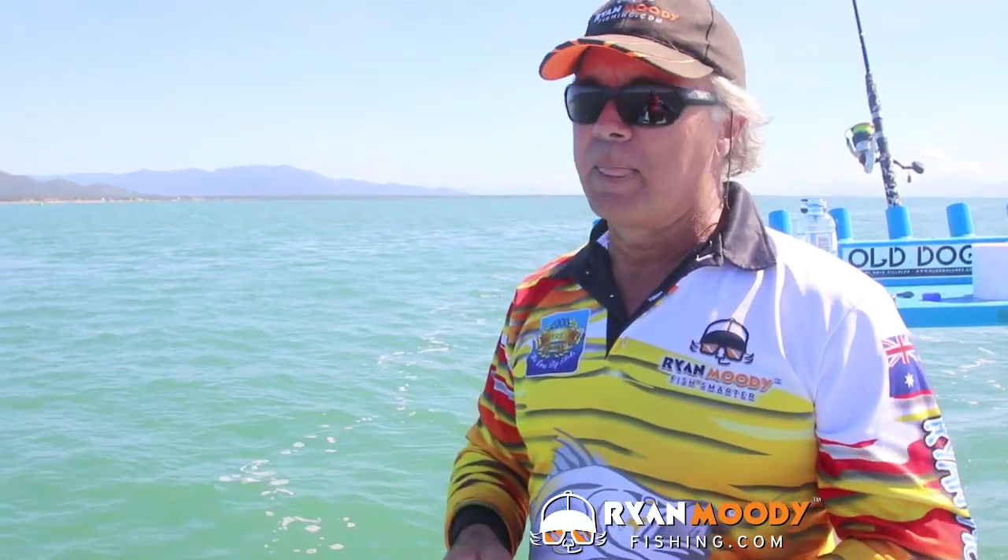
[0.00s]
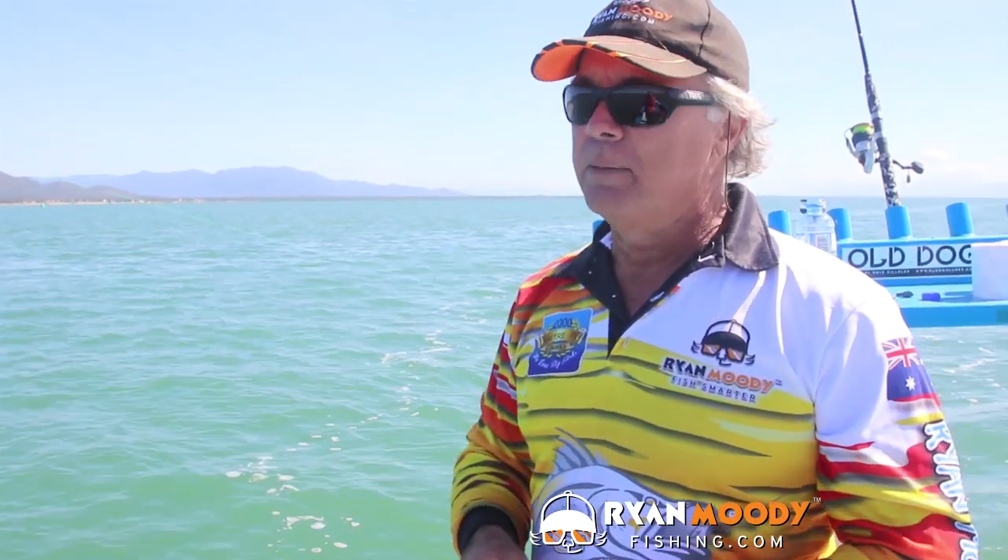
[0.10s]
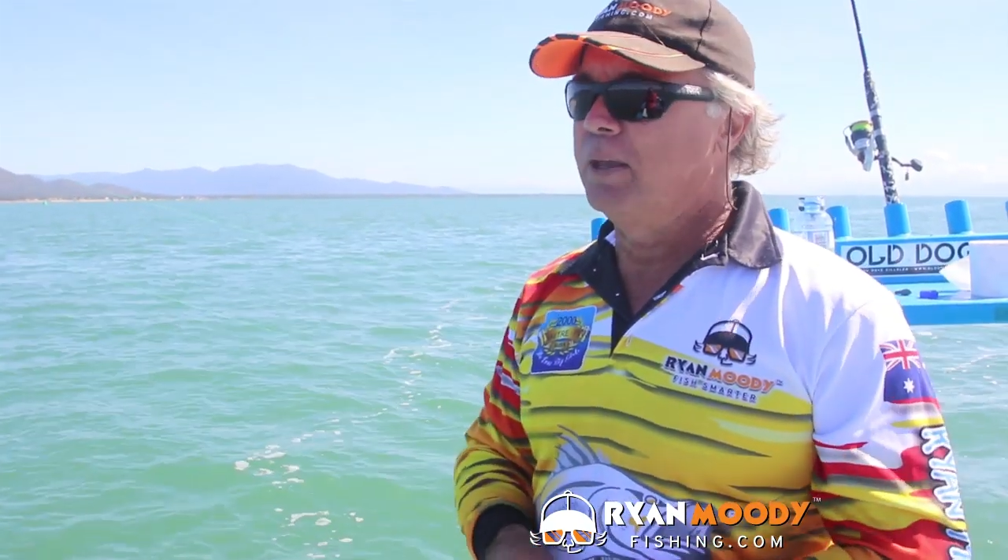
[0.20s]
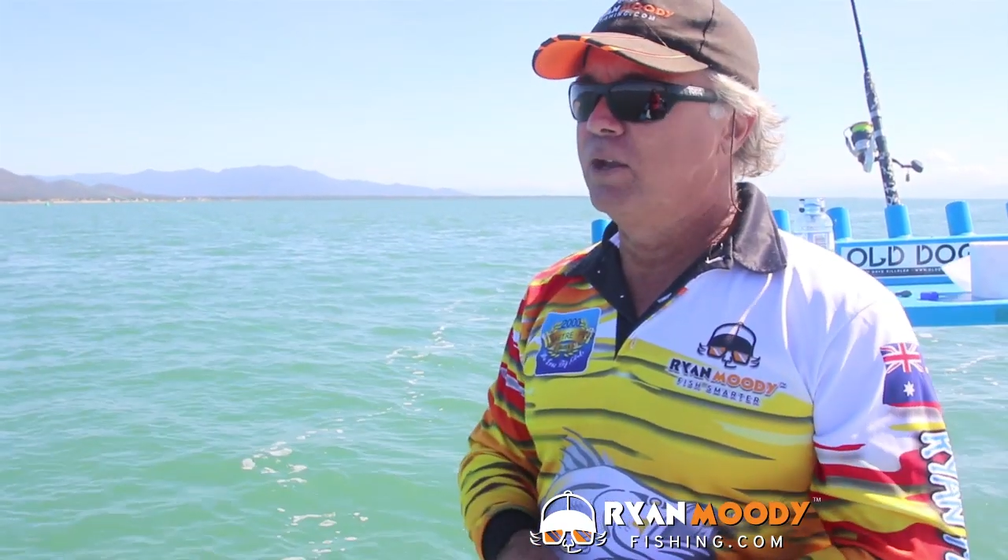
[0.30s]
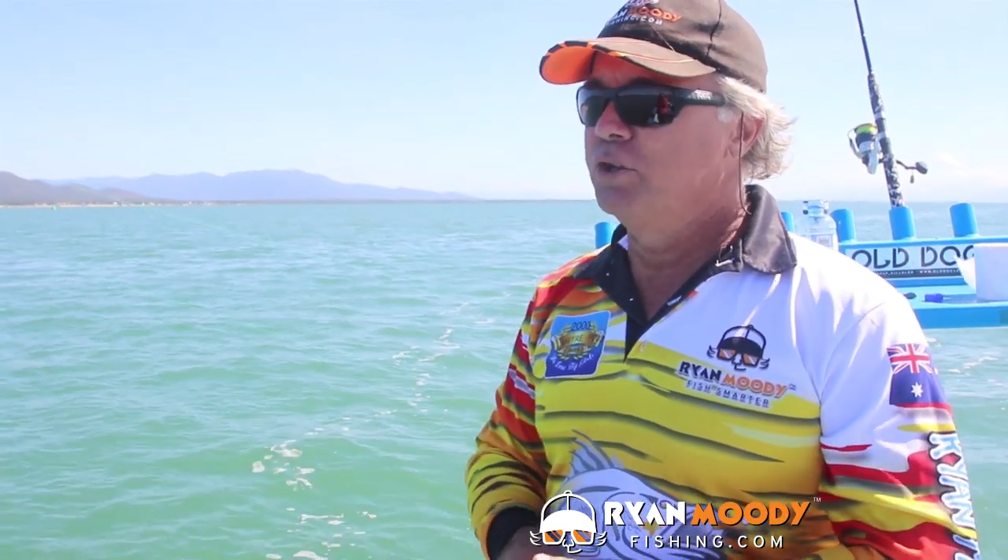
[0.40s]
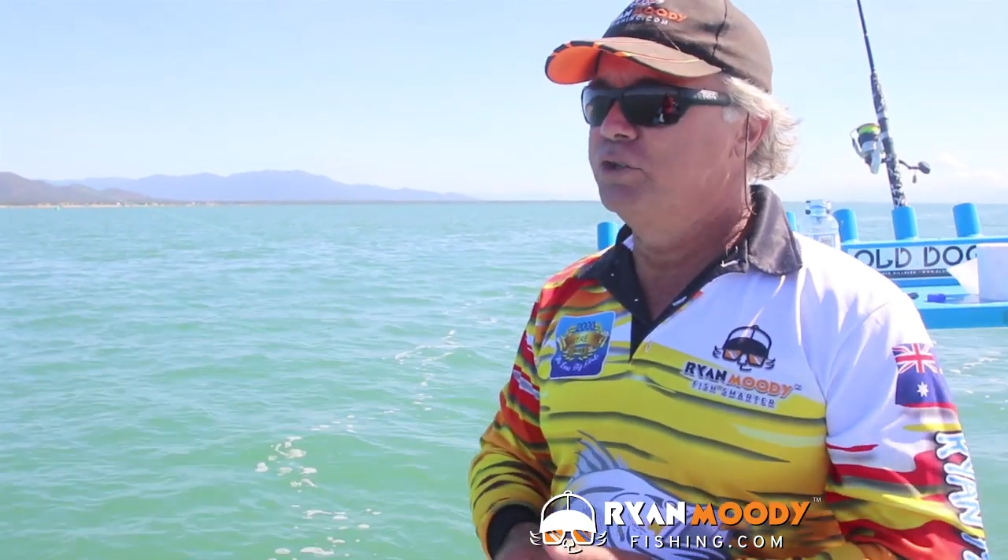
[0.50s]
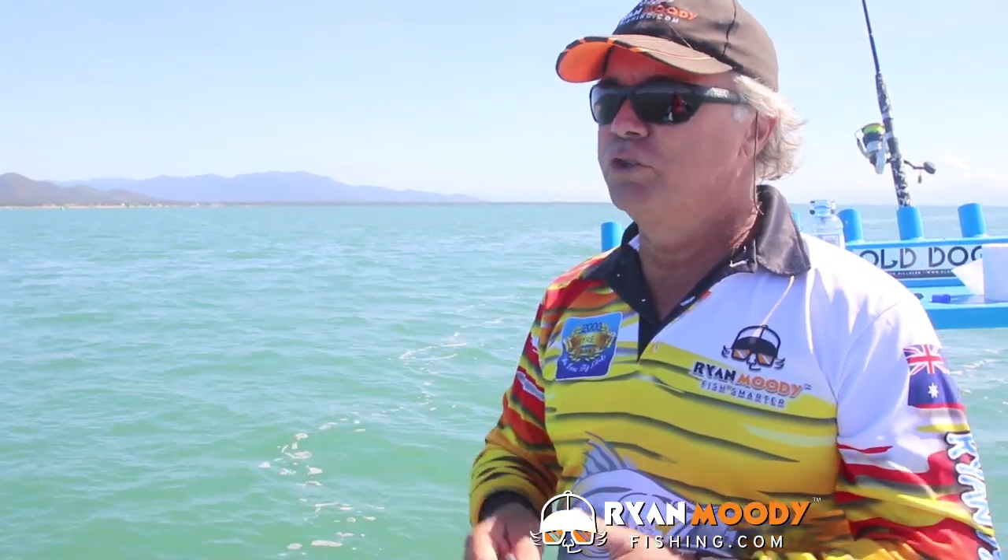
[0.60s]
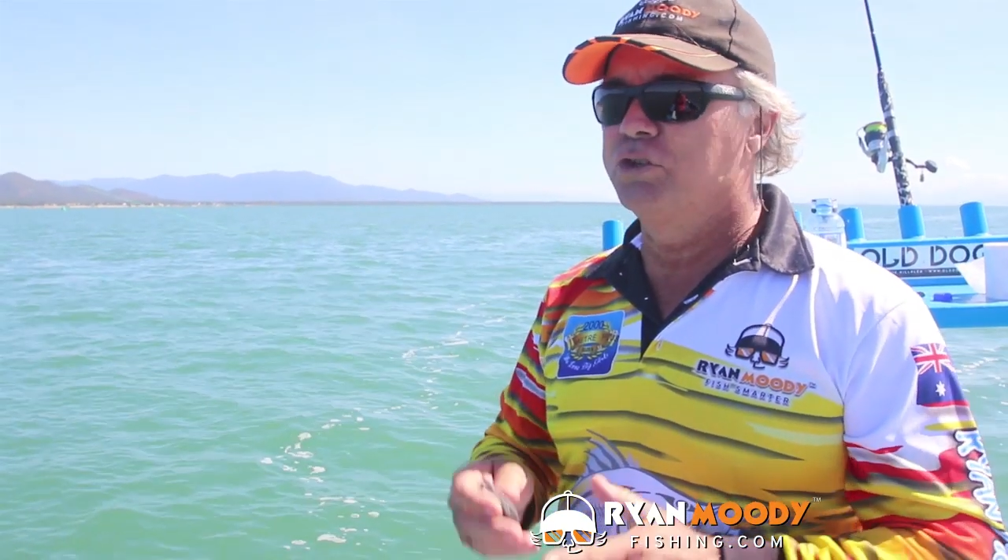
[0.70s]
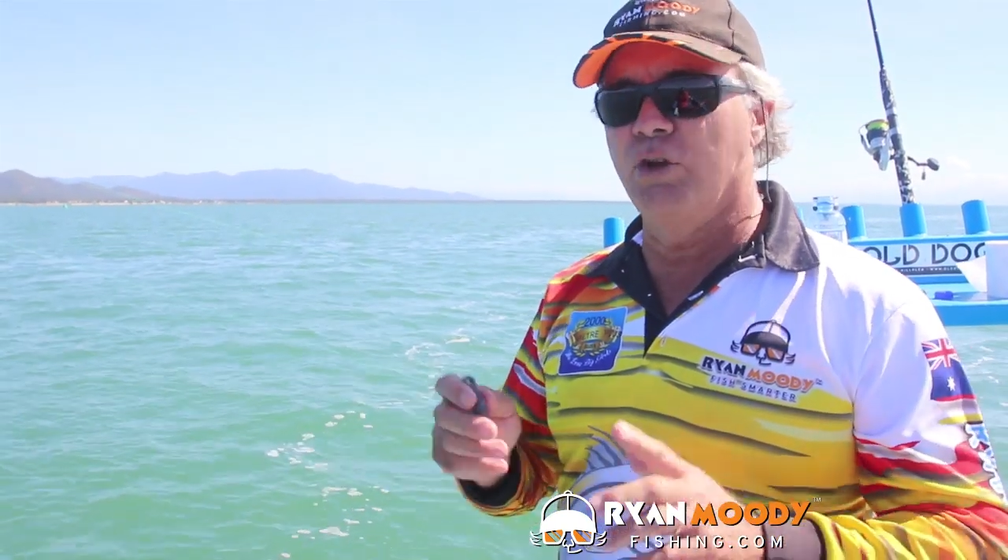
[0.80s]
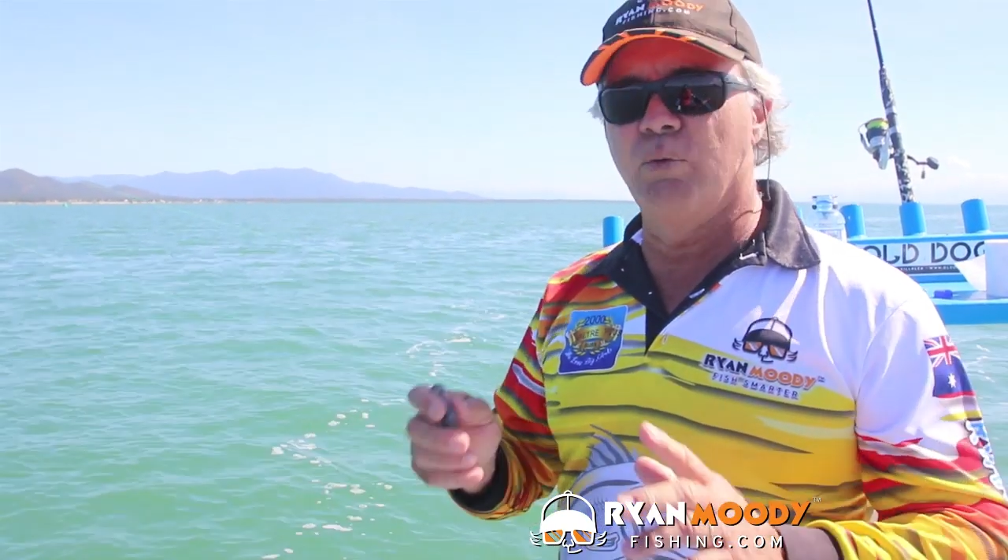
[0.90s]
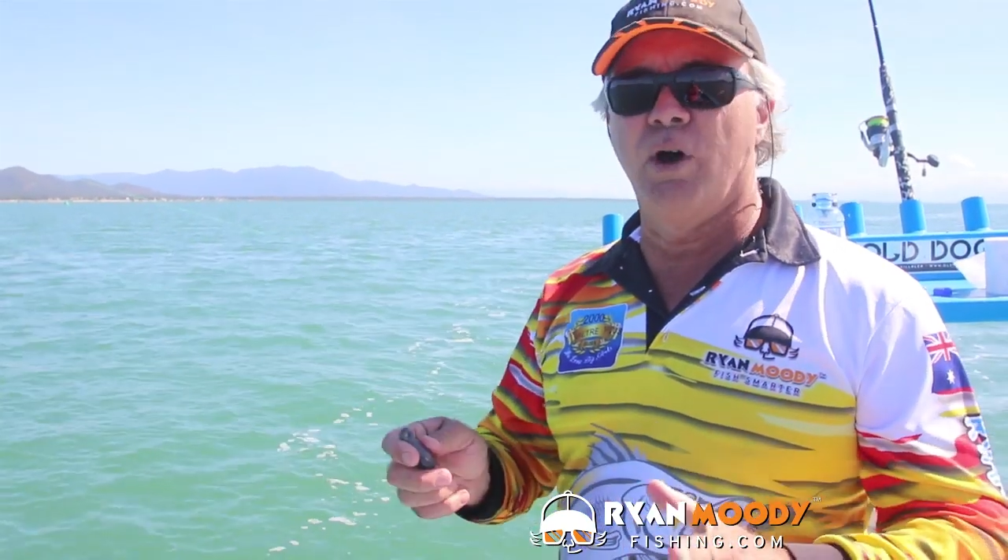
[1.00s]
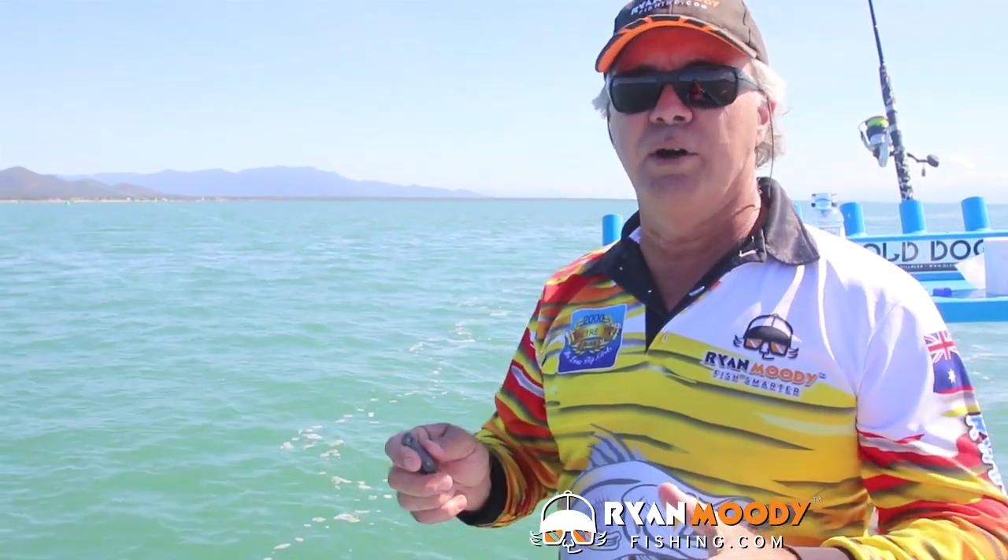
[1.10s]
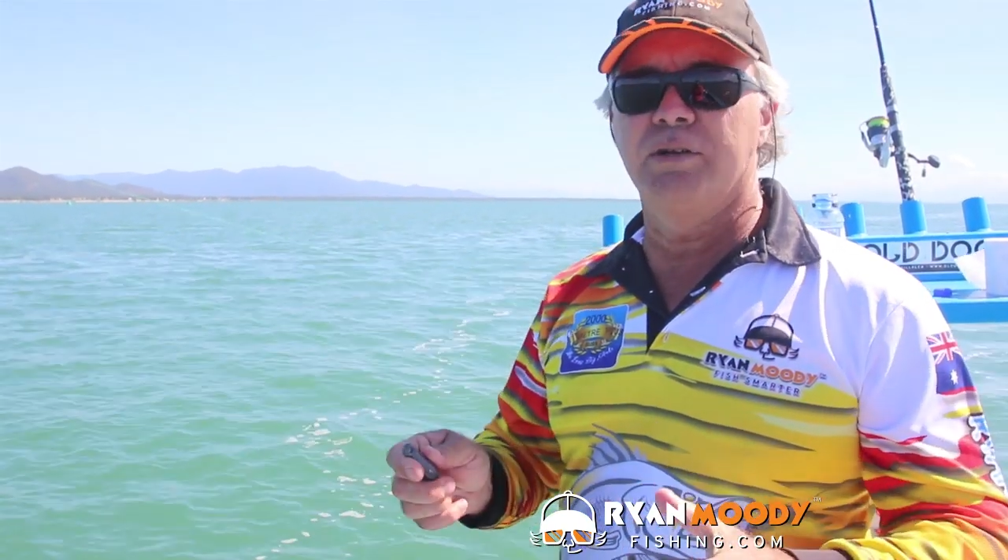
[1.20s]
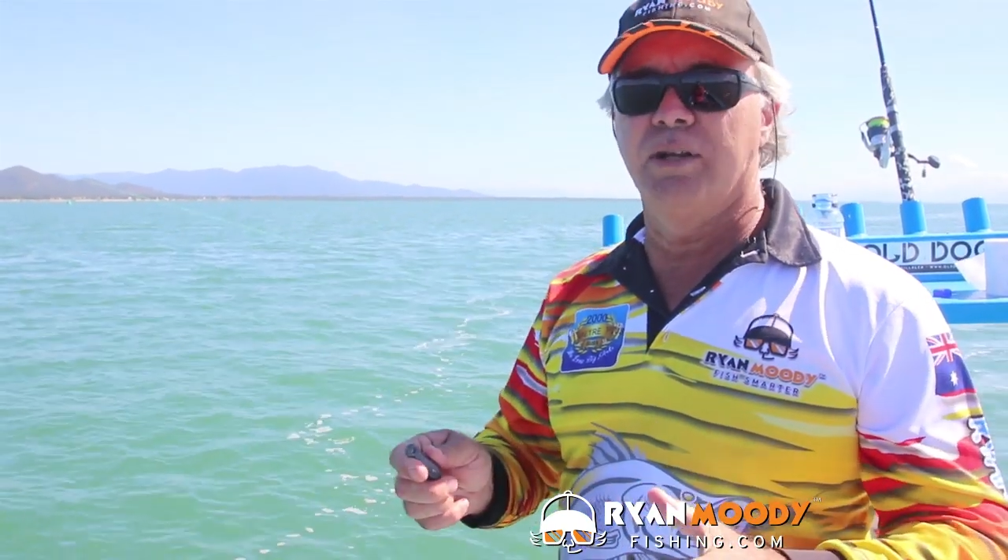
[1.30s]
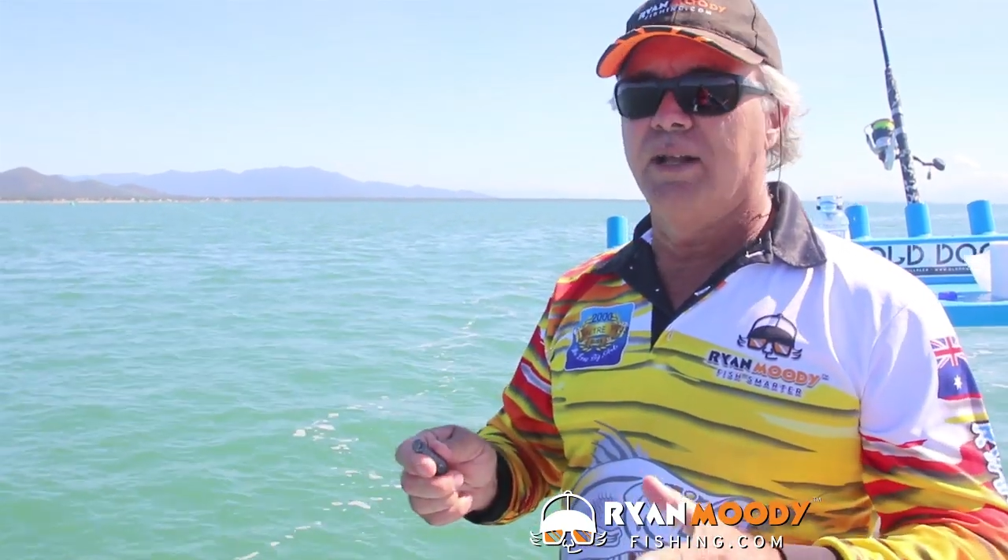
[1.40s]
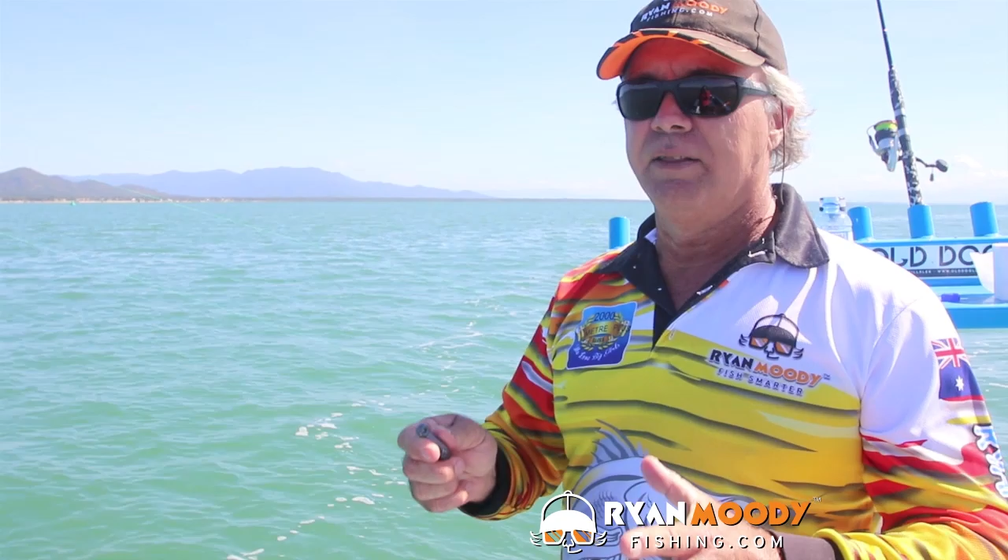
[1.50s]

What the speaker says: because you do want